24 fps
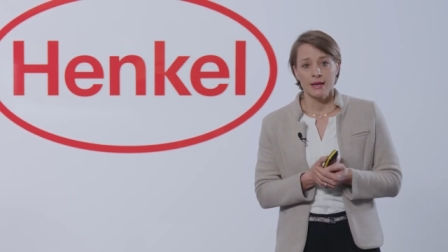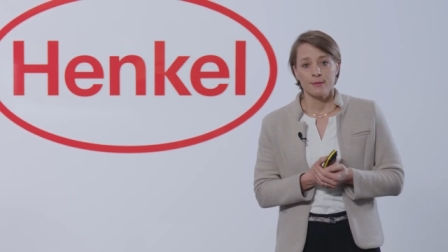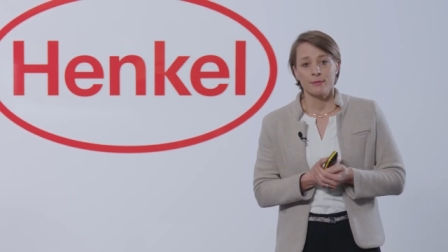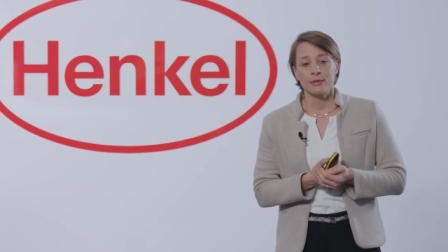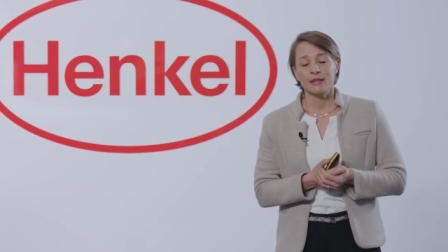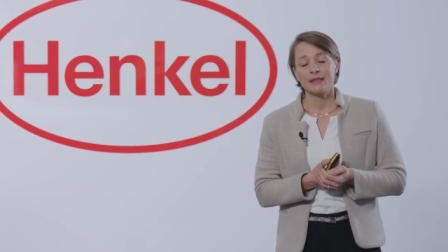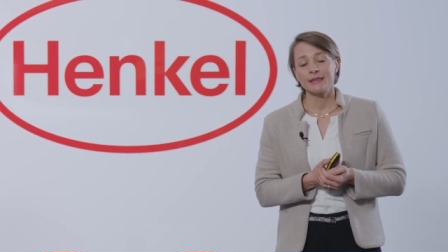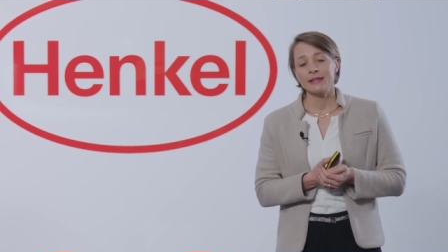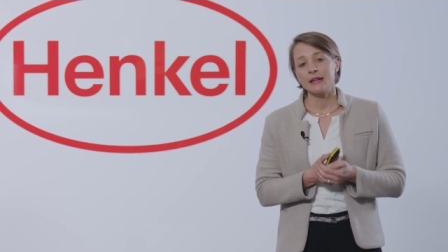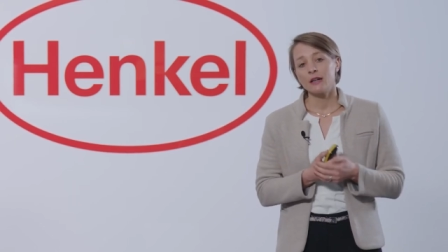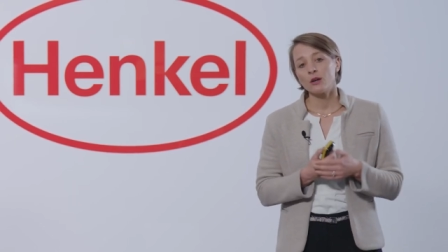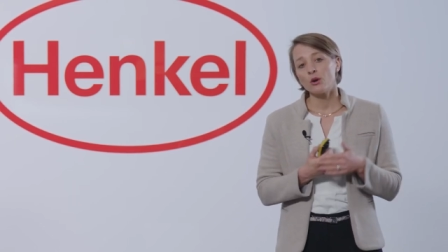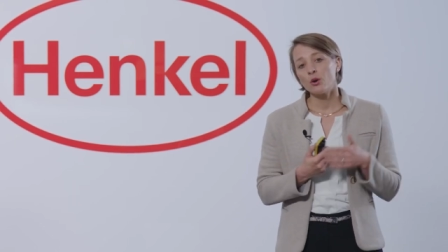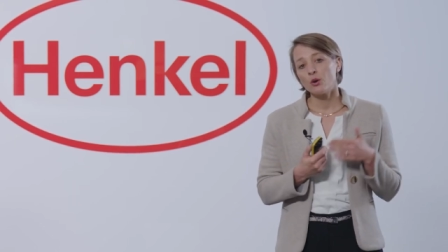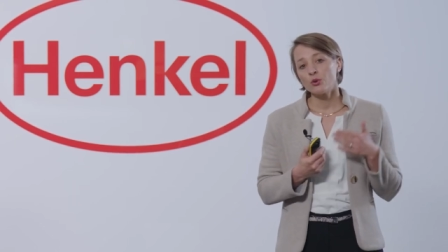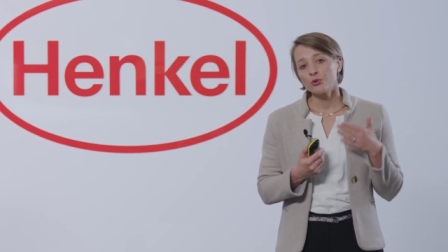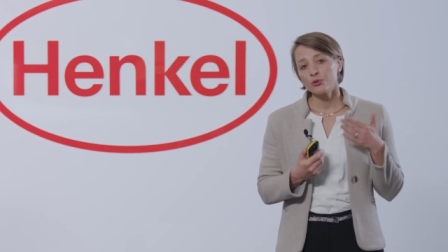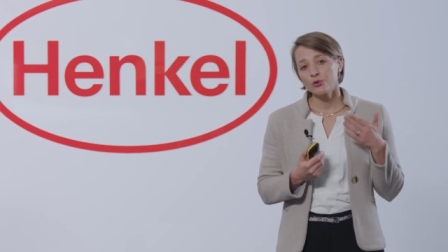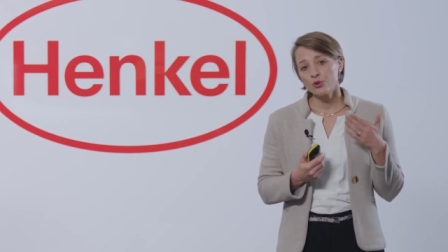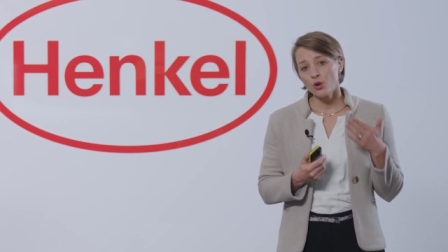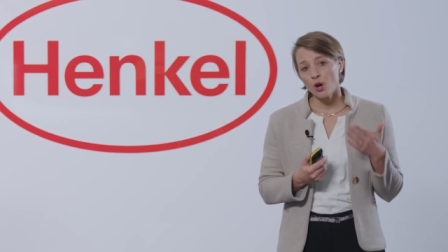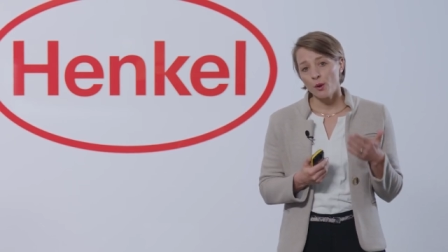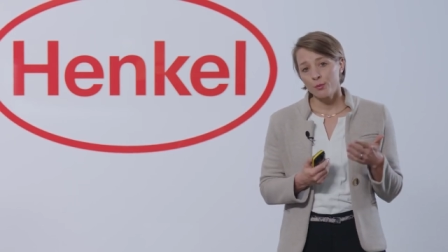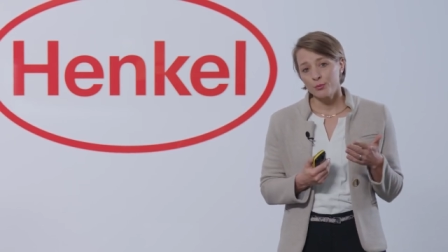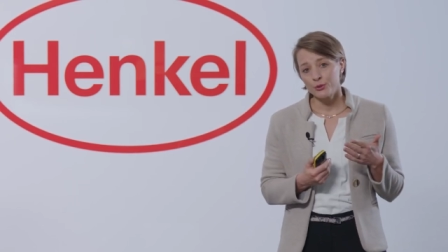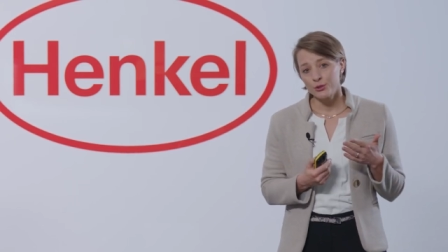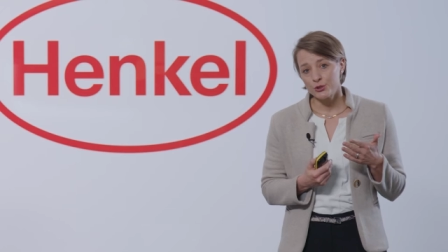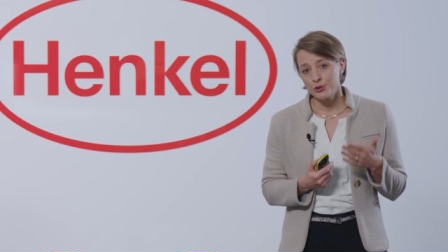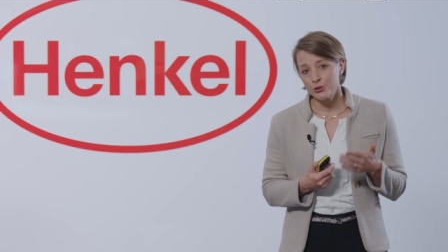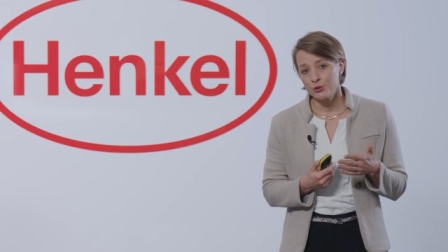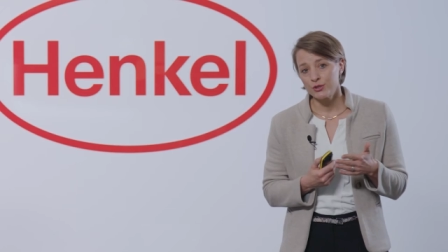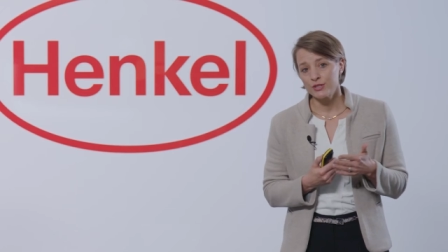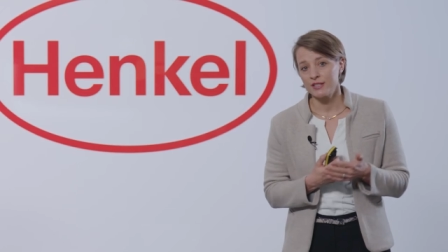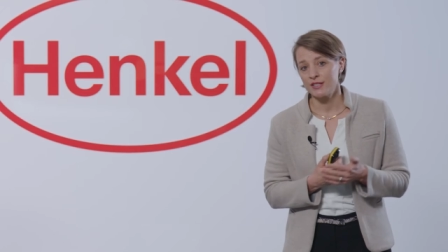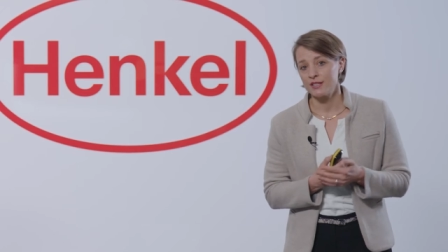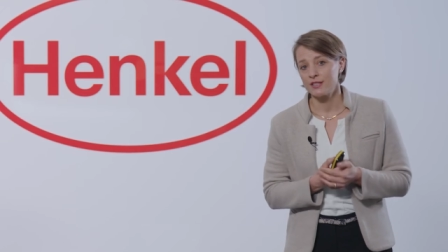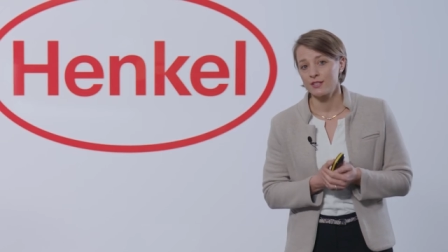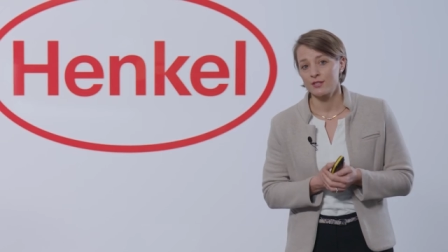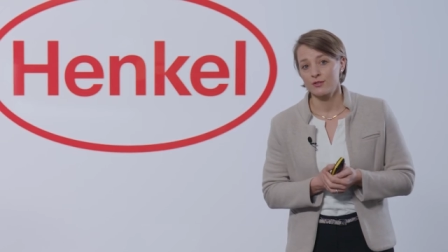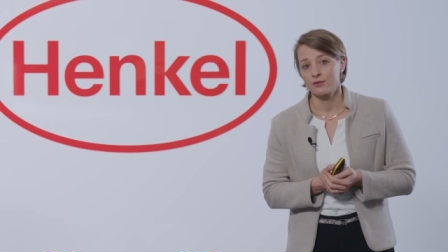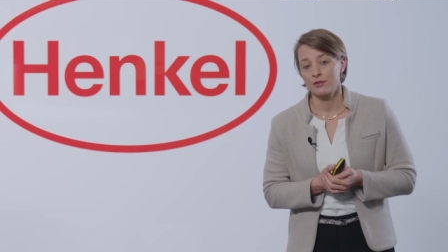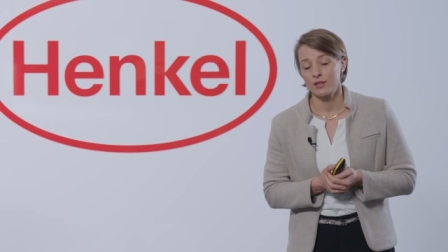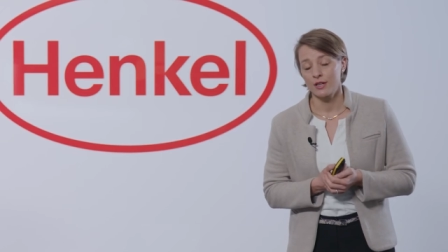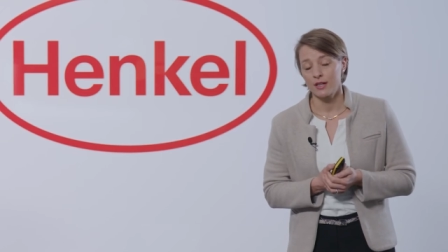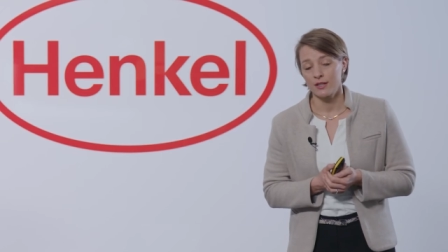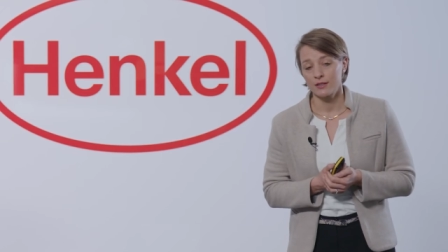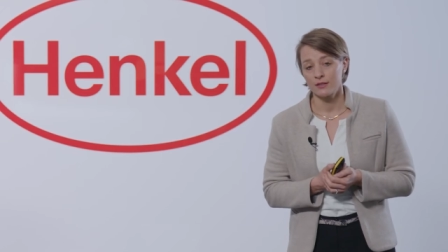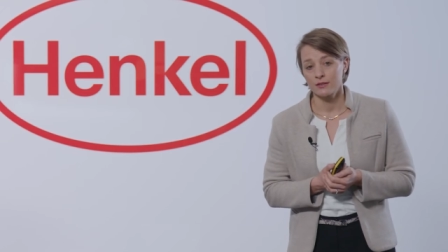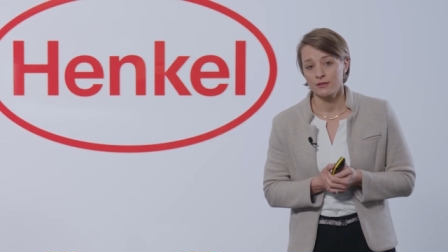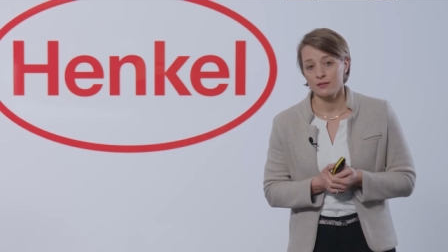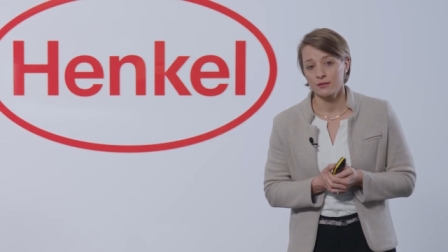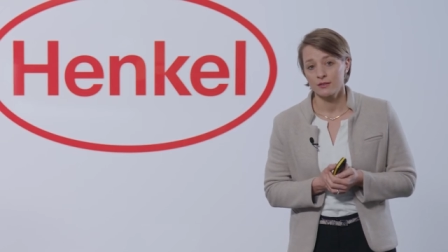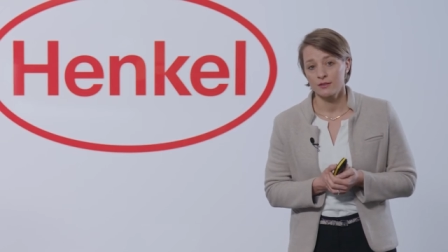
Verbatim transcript: But there are also opportunities to that.